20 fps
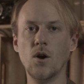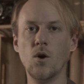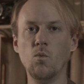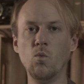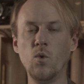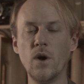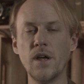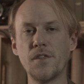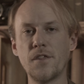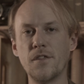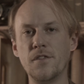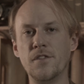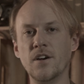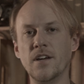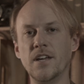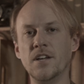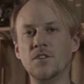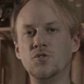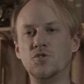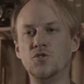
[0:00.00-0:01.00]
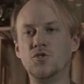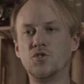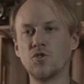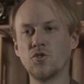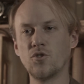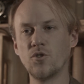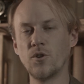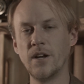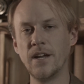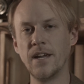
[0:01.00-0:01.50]
with the
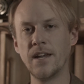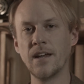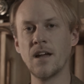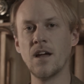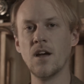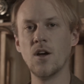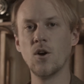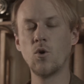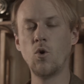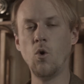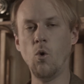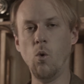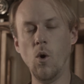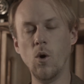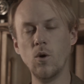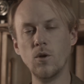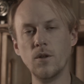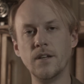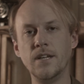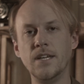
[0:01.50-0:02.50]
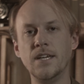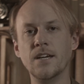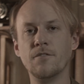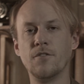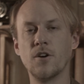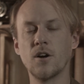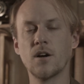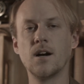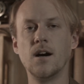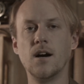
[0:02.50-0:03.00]
enduring quality of
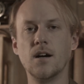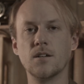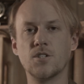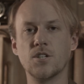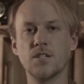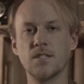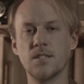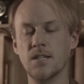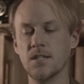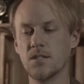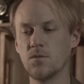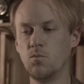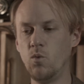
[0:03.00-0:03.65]
our consciousness,